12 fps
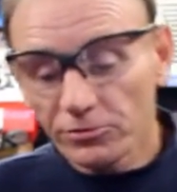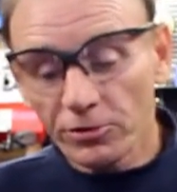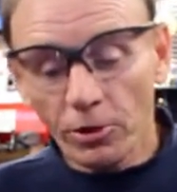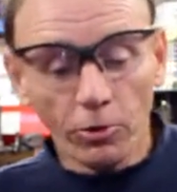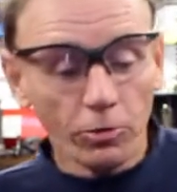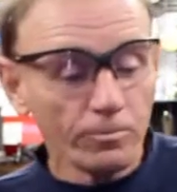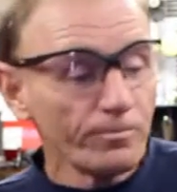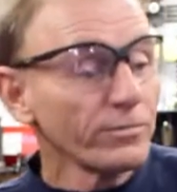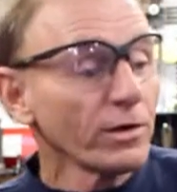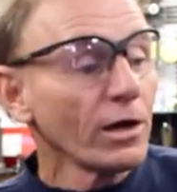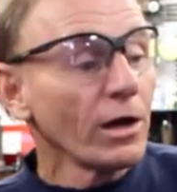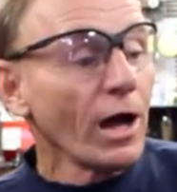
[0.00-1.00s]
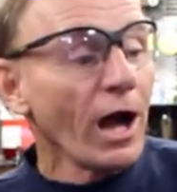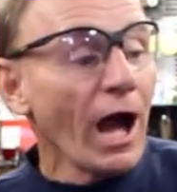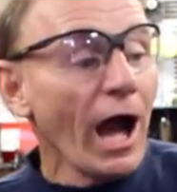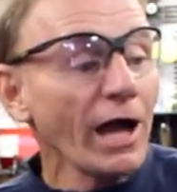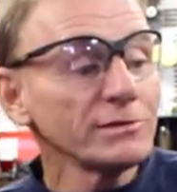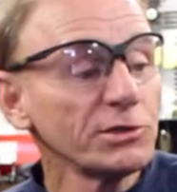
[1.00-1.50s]
So
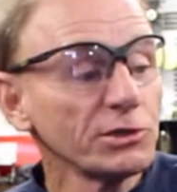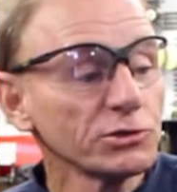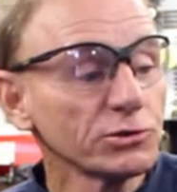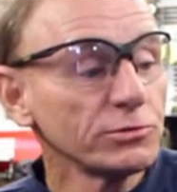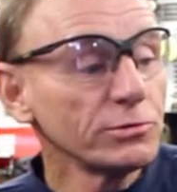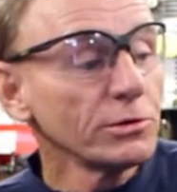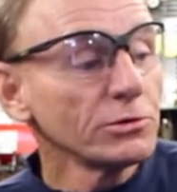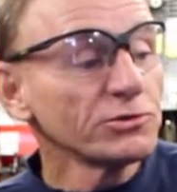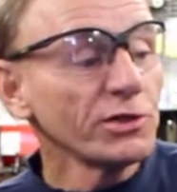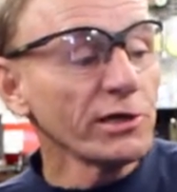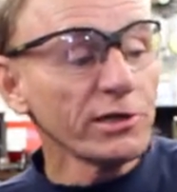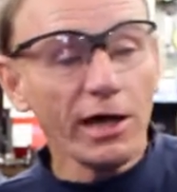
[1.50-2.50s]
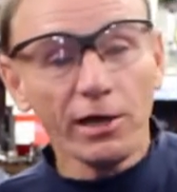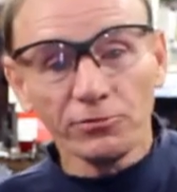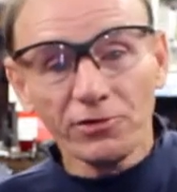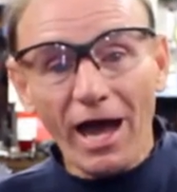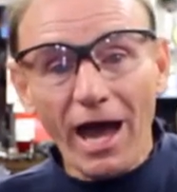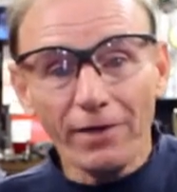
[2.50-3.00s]
I just set that
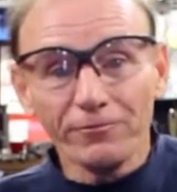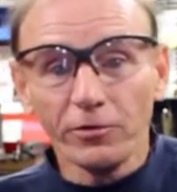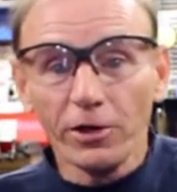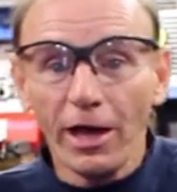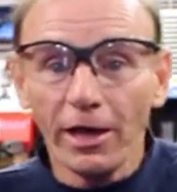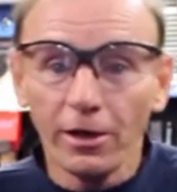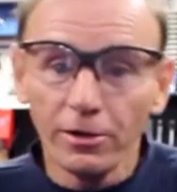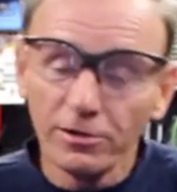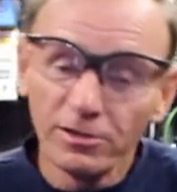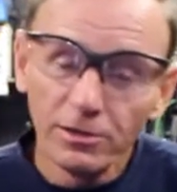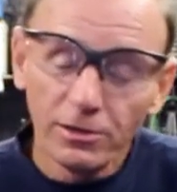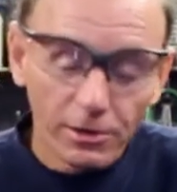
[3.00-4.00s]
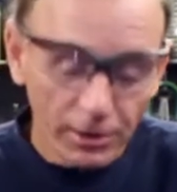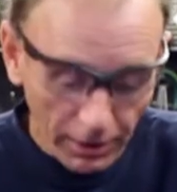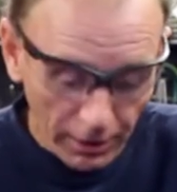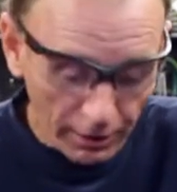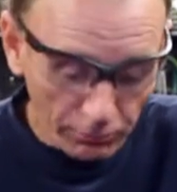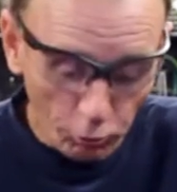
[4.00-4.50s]
aside for now,
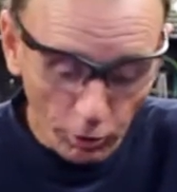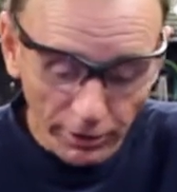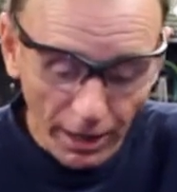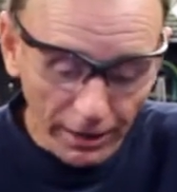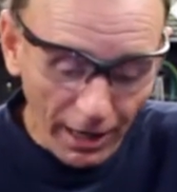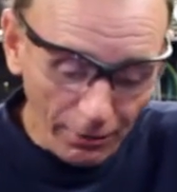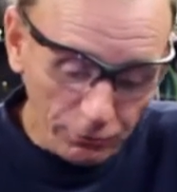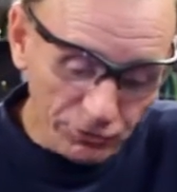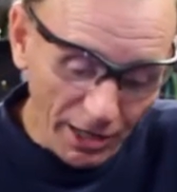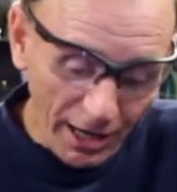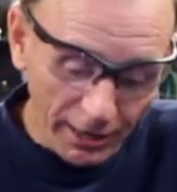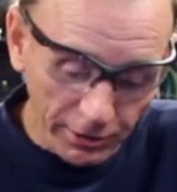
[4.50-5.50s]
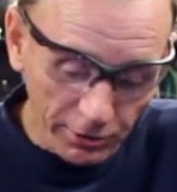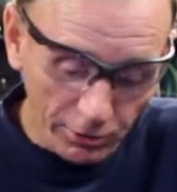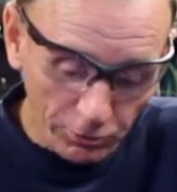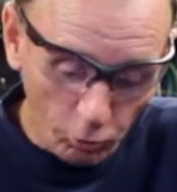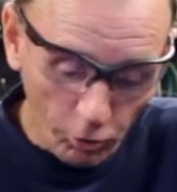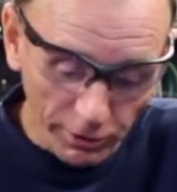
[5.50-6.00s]
and one day I was out
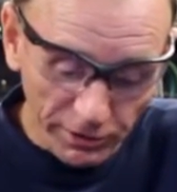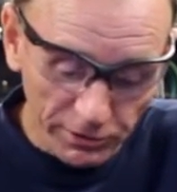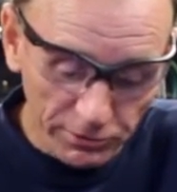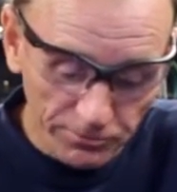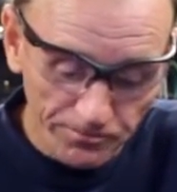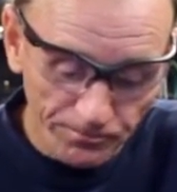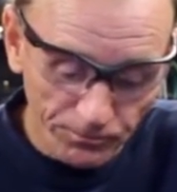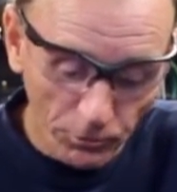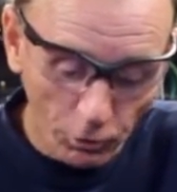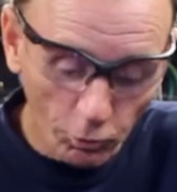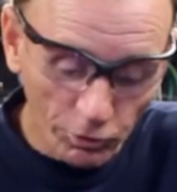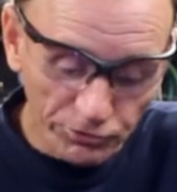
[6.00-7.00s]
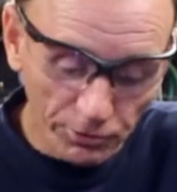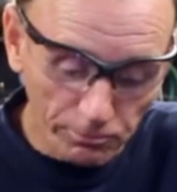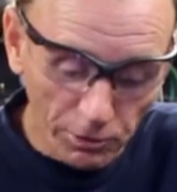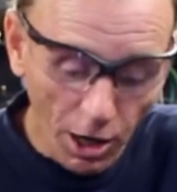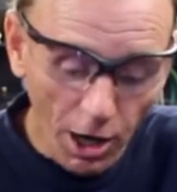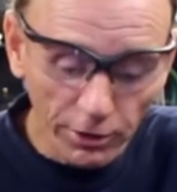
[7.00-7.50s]
here working with
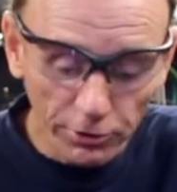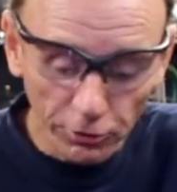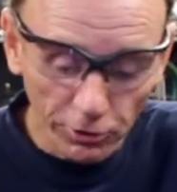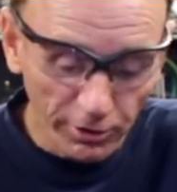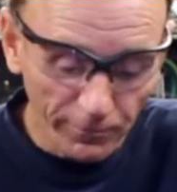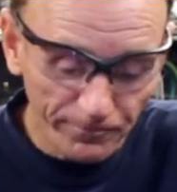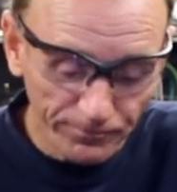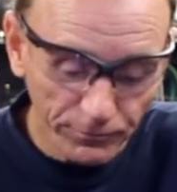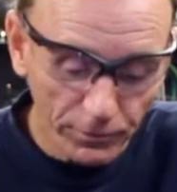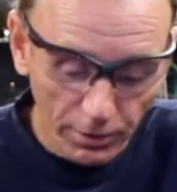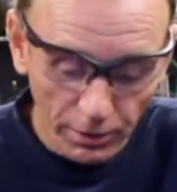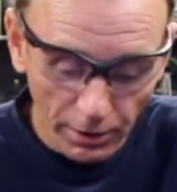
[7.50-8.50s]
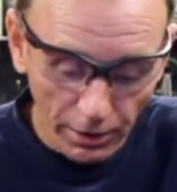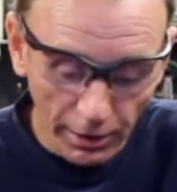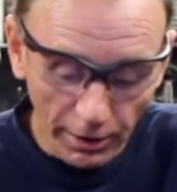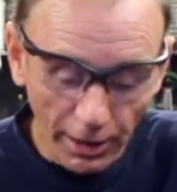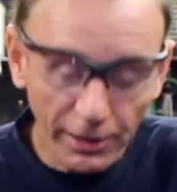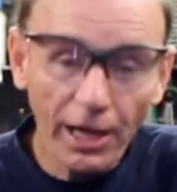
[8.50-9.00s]
some conduit,
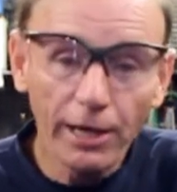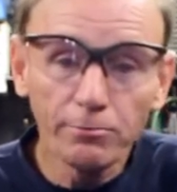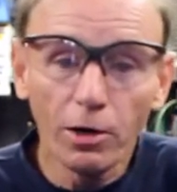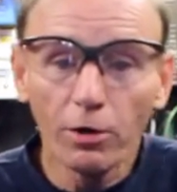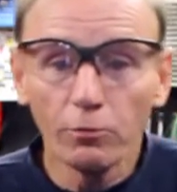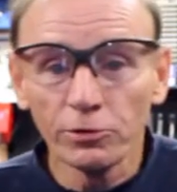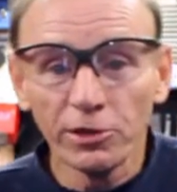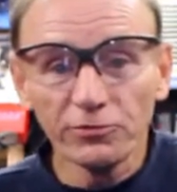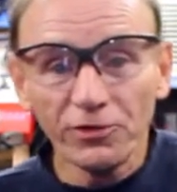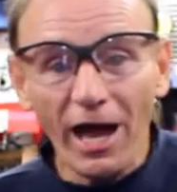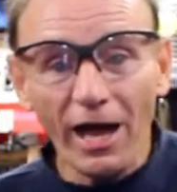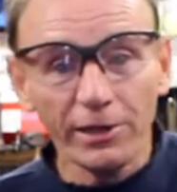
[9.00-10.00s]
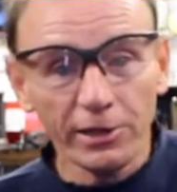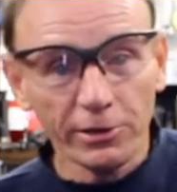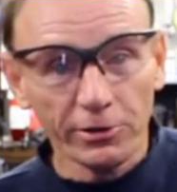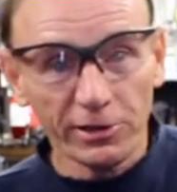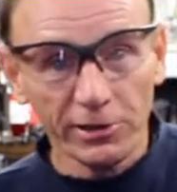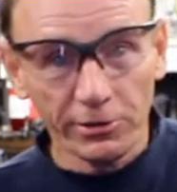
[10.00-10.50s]
and I came up with this
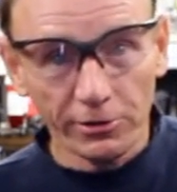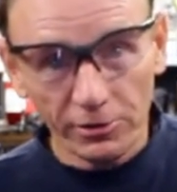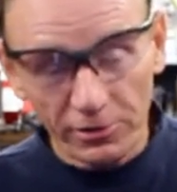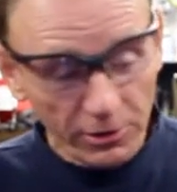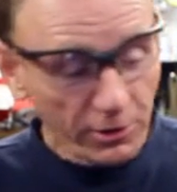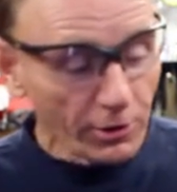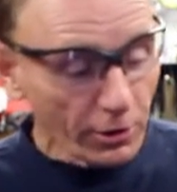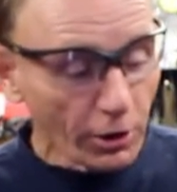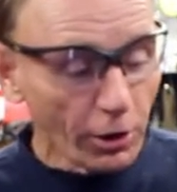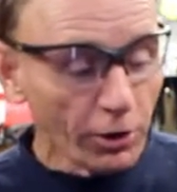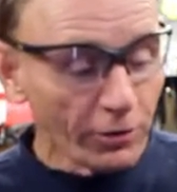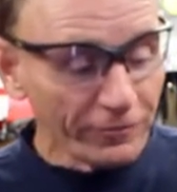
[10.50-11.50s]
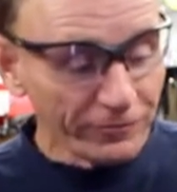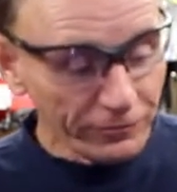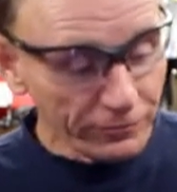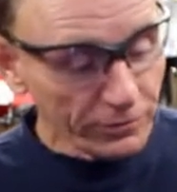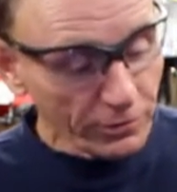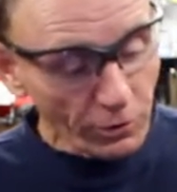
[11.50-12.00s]
idea here of
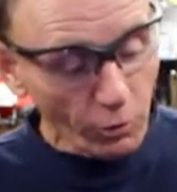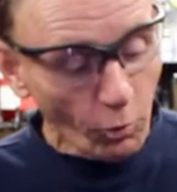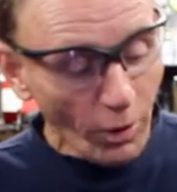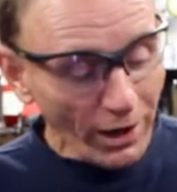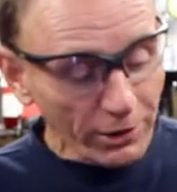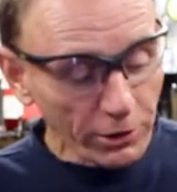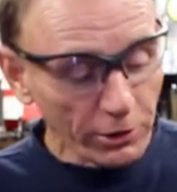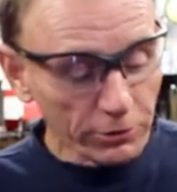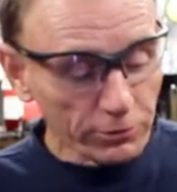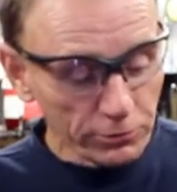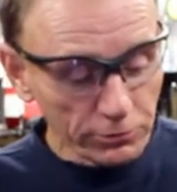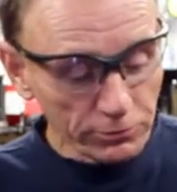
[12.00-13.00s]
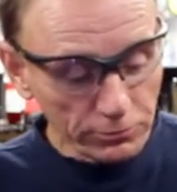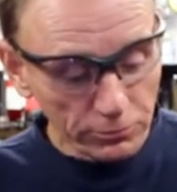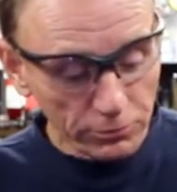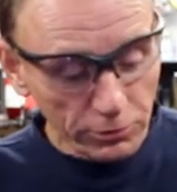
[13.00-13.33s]
why couldn't